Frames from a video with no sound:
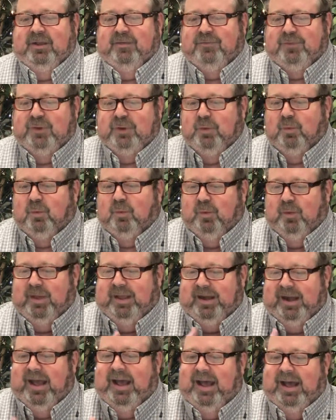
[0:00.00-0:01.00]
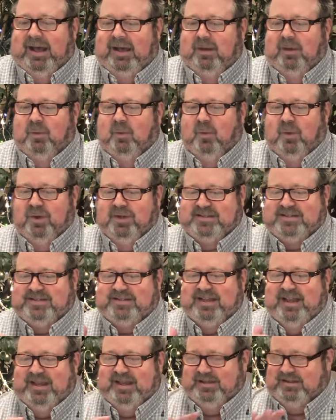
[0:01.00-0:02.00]
if you and I want to
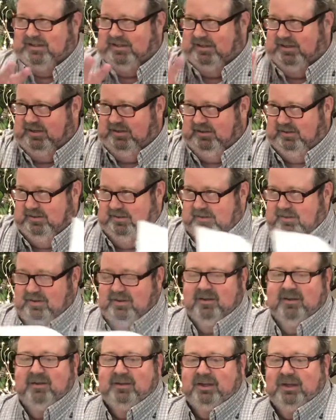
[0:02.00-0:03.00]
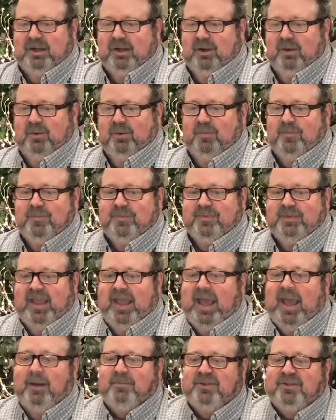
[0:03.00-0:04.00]
set, you know, the
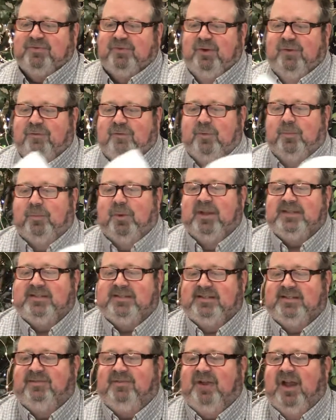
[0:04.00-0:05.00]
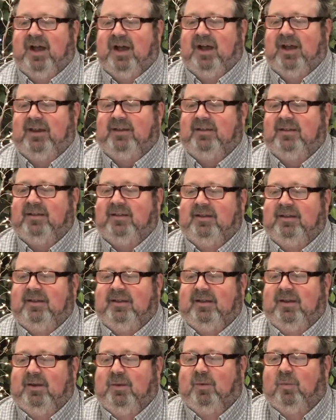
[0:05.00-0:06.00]
atmosphere for the presence of God,
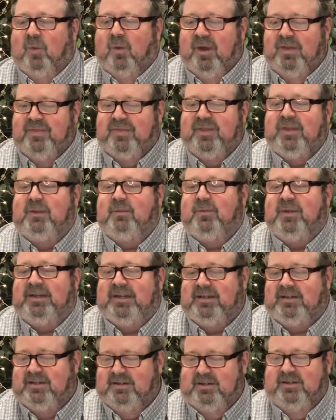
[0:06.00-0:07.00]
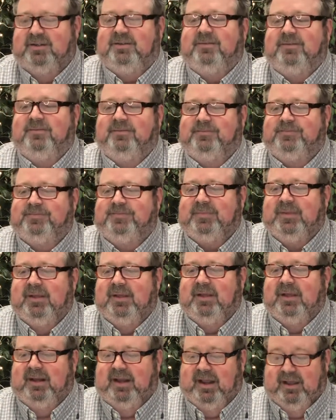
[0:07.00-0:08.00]
one thing we need to do,
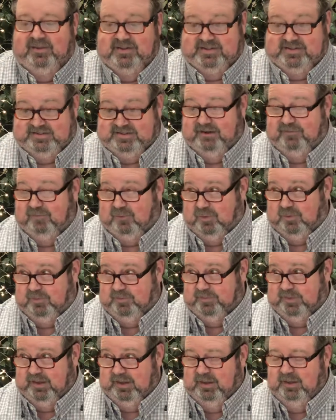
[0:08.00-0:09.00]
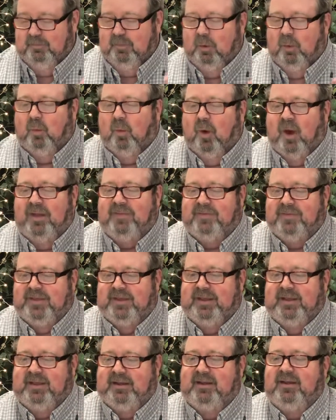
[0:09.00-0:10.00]
now there's several, but one
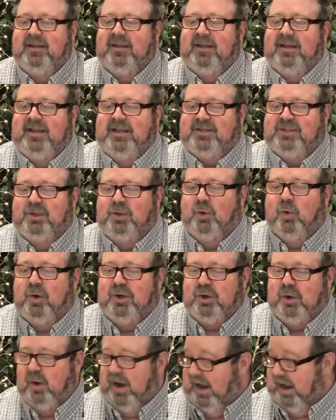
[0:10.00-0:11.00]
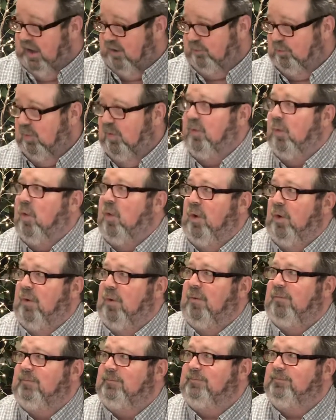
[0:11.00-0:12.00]
thing is anoint your house with
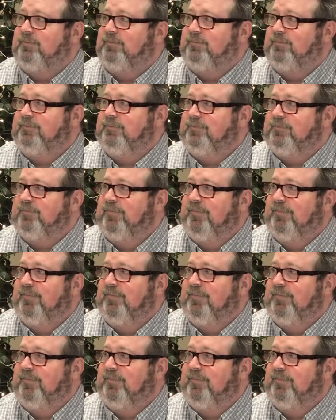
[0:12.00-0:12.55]
oil. Yes.